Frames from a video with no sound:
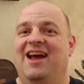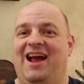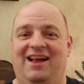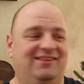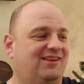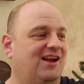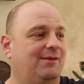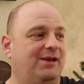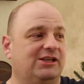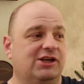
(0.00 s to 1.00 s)
as kind
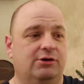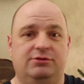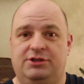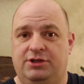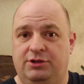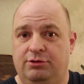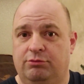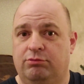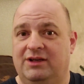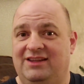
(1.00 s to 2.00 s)
of my go-to
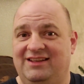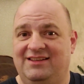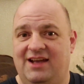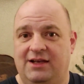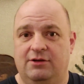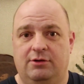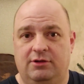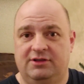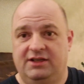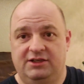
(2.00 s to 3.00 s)
really tight
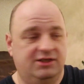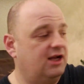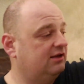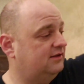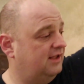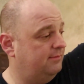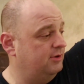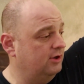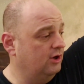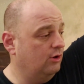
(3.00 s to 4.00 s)
hole tee shot club